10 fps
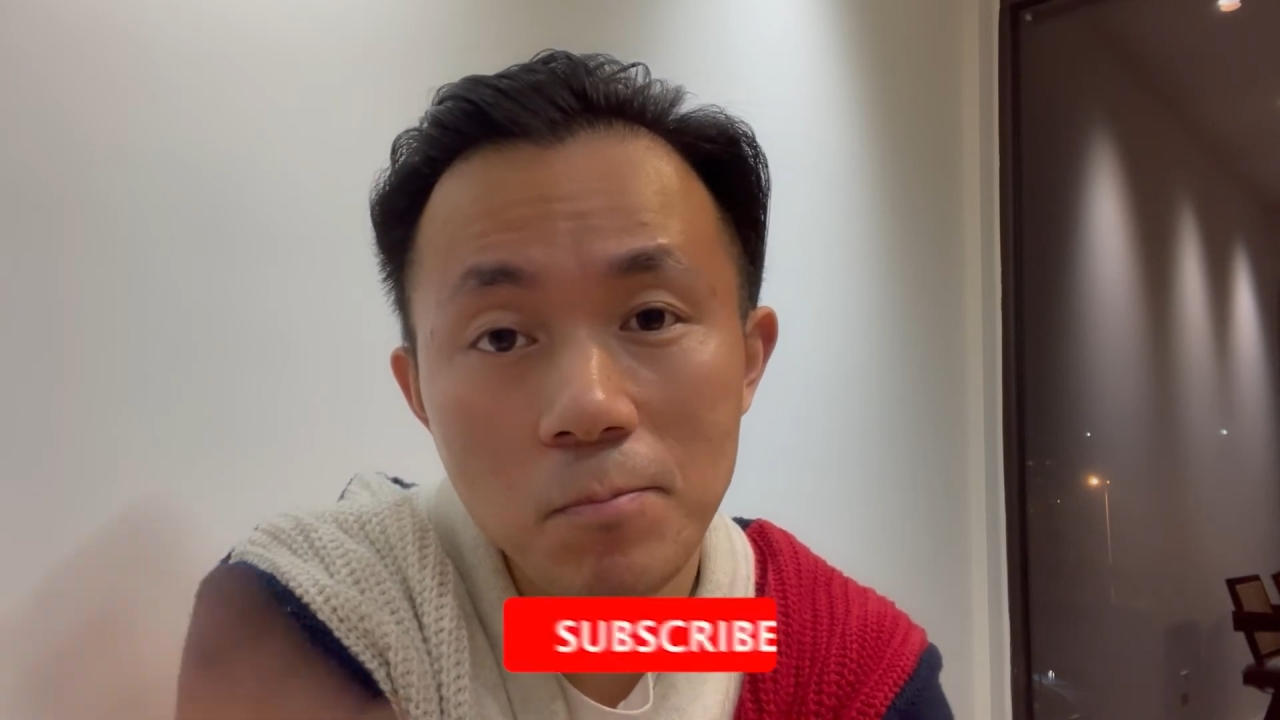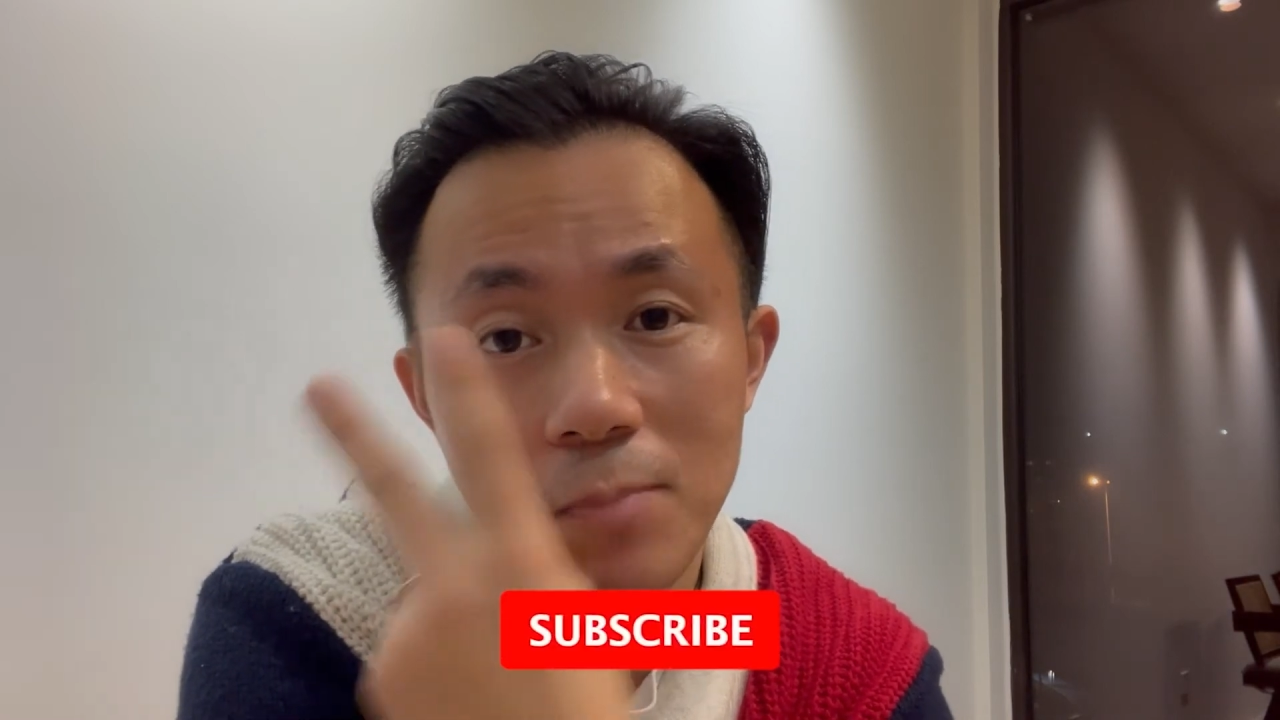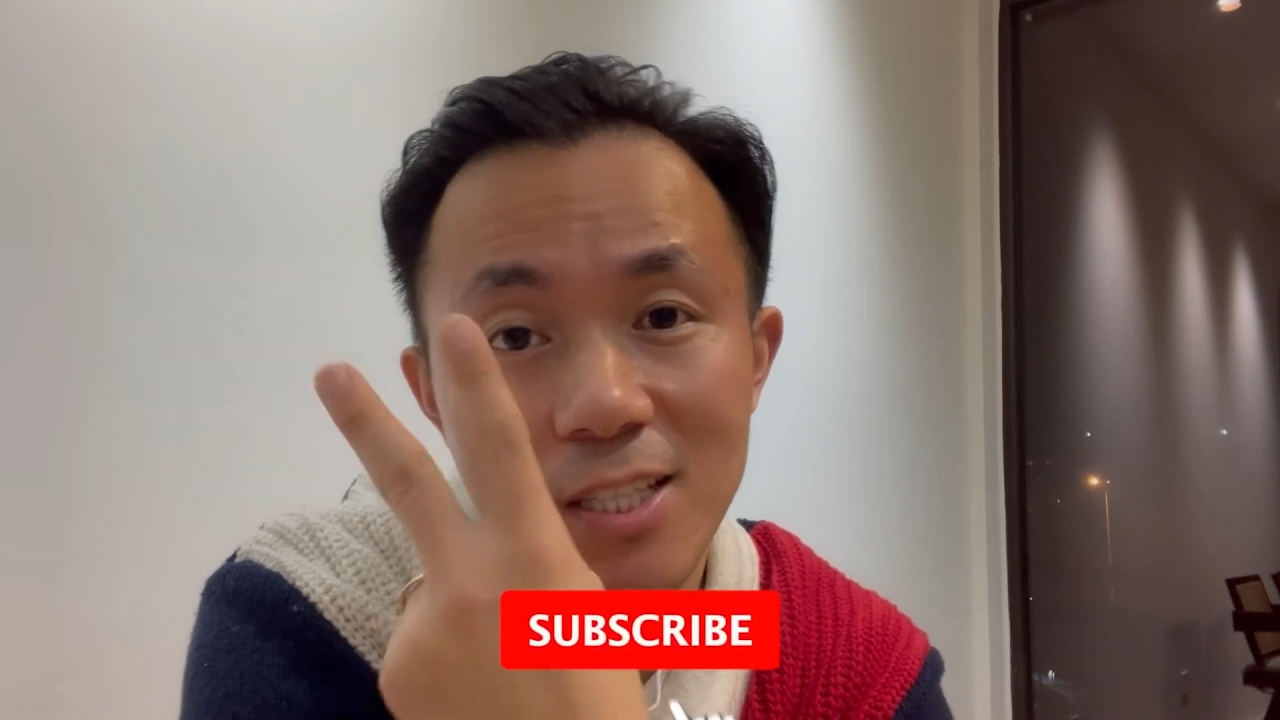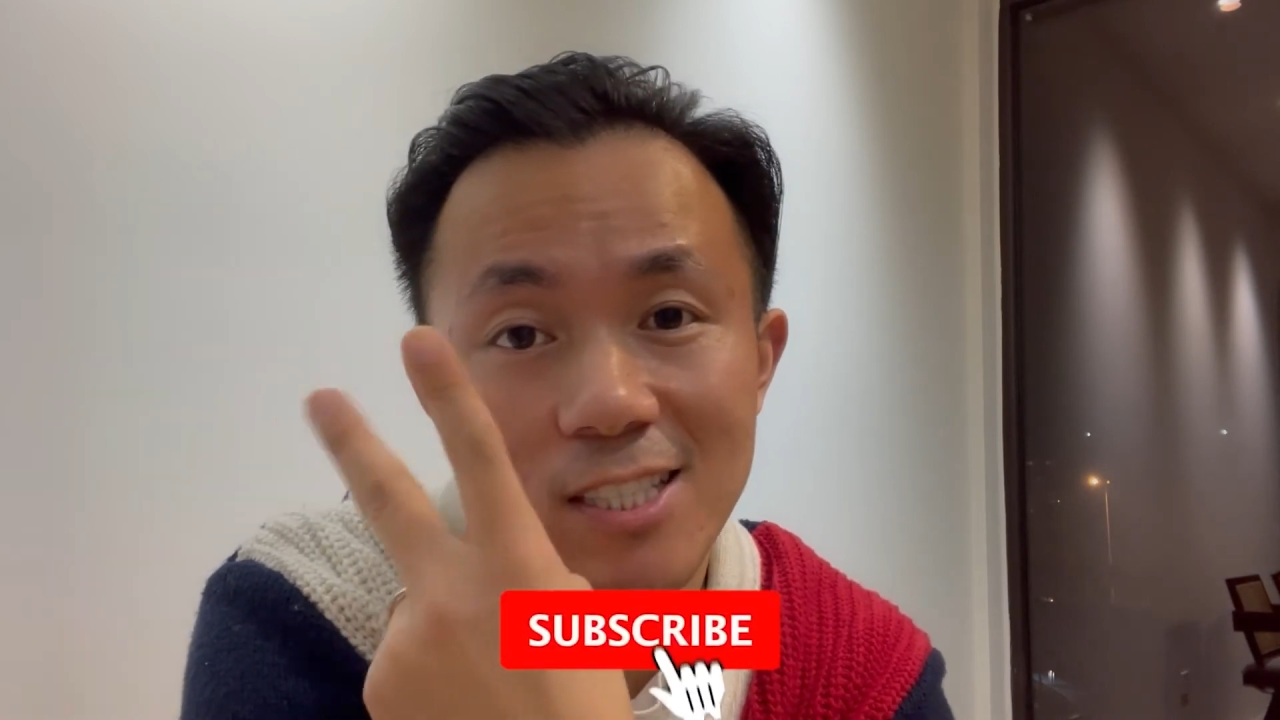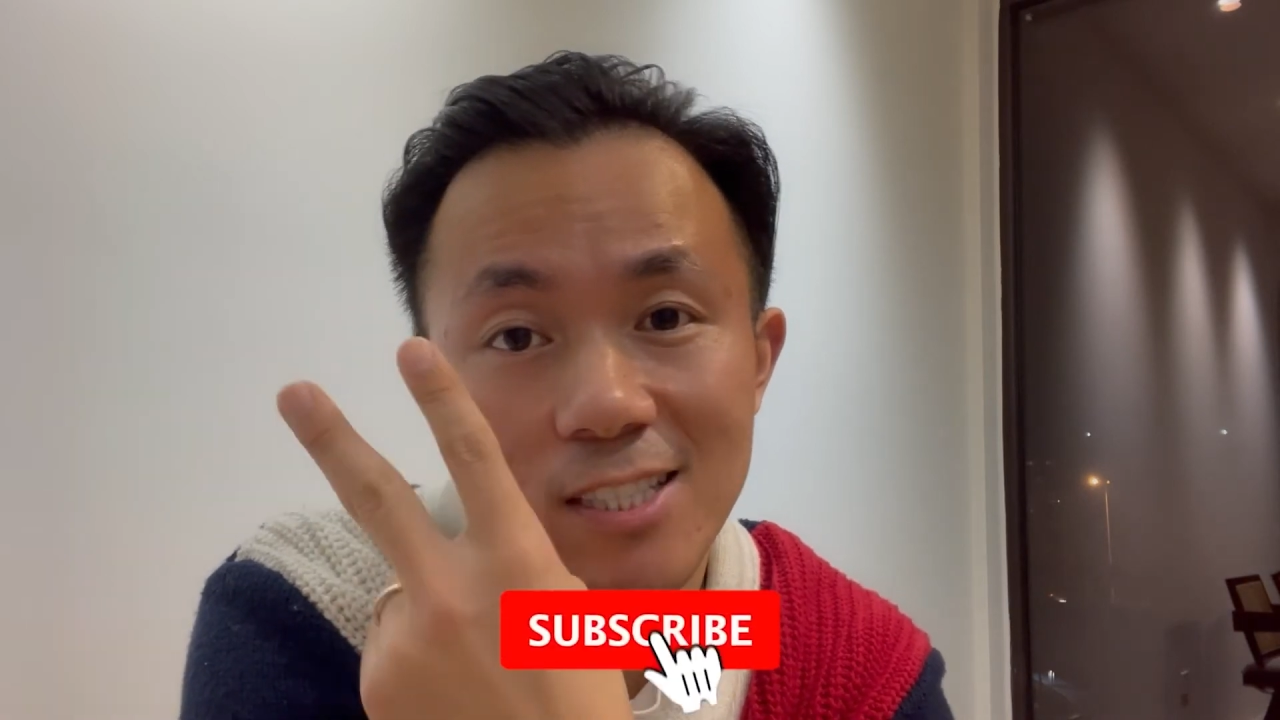
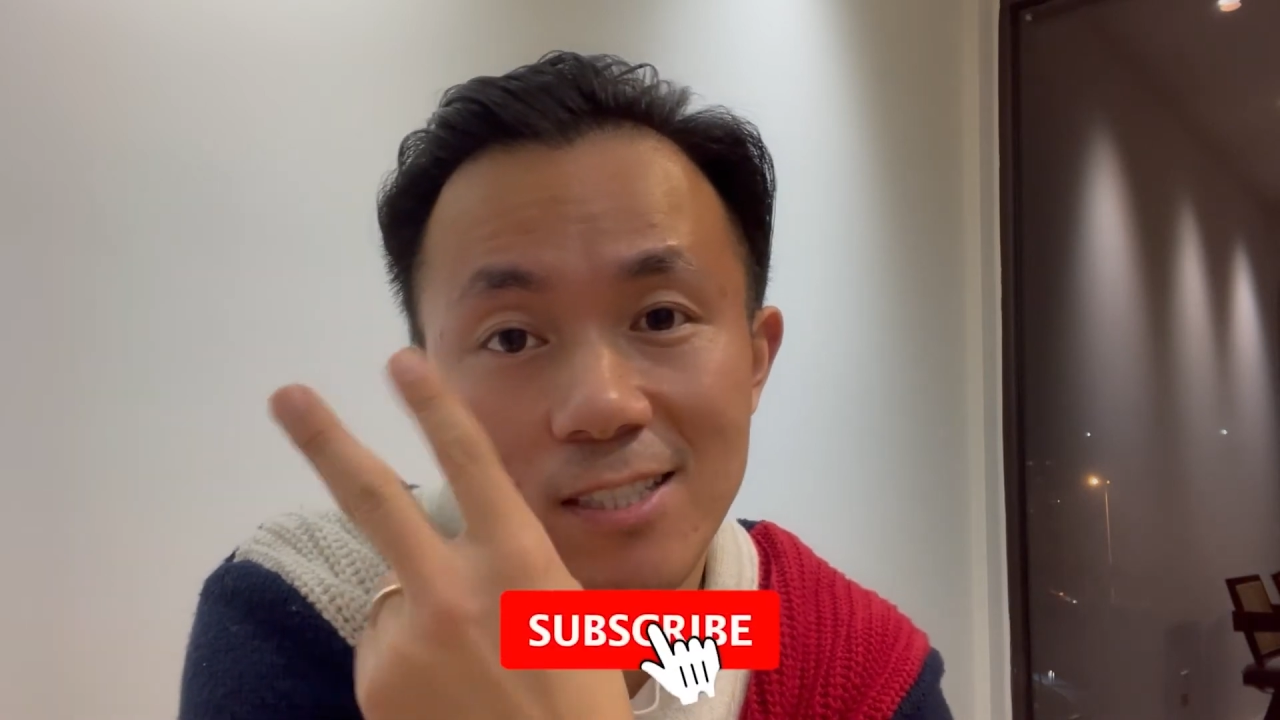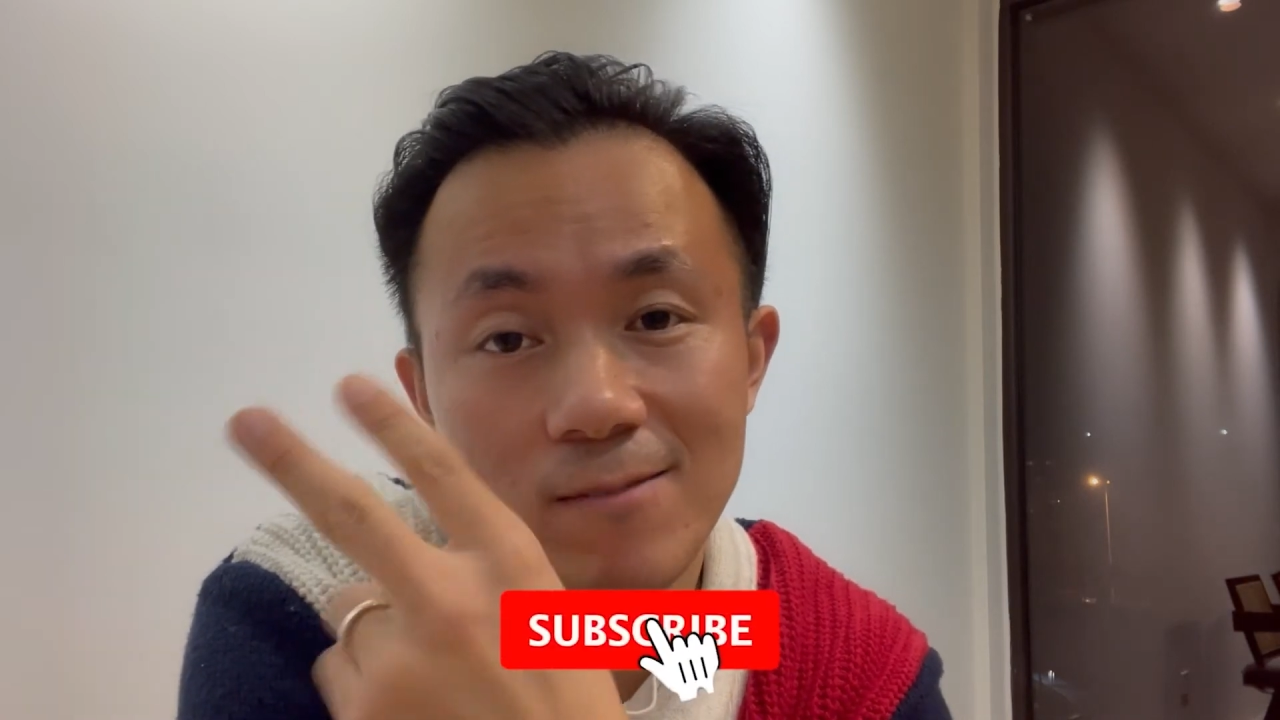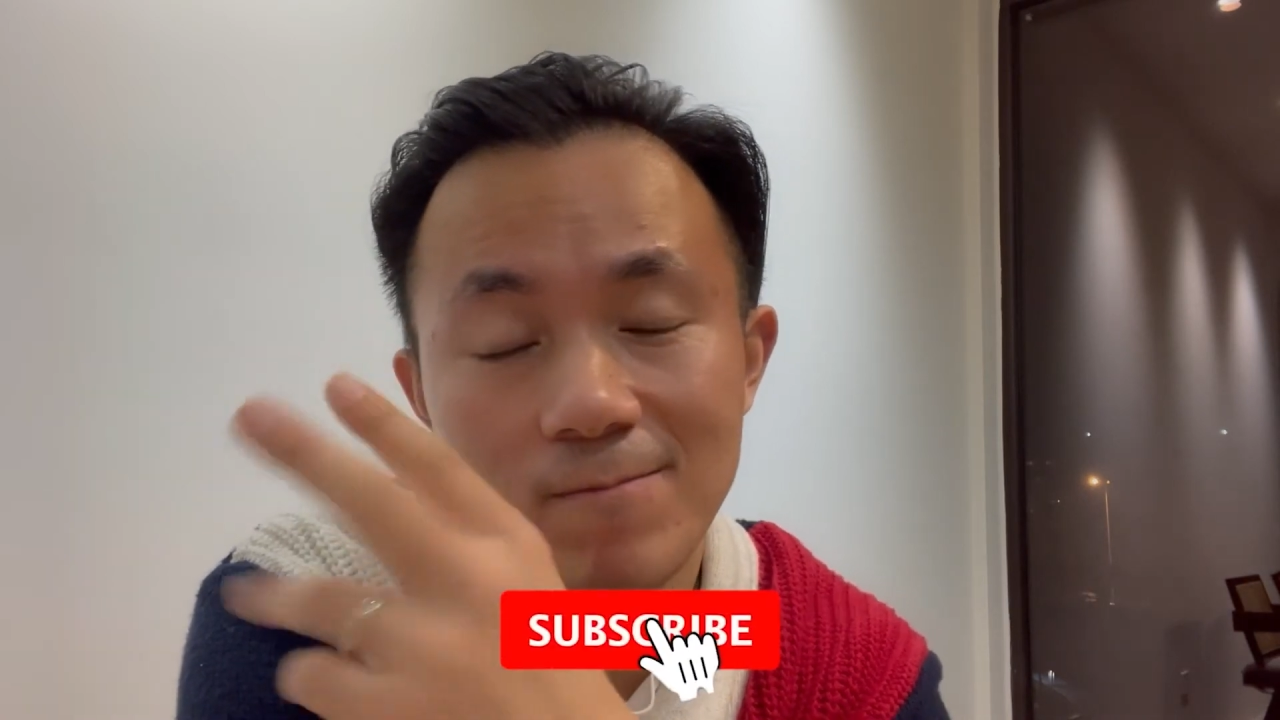Peace.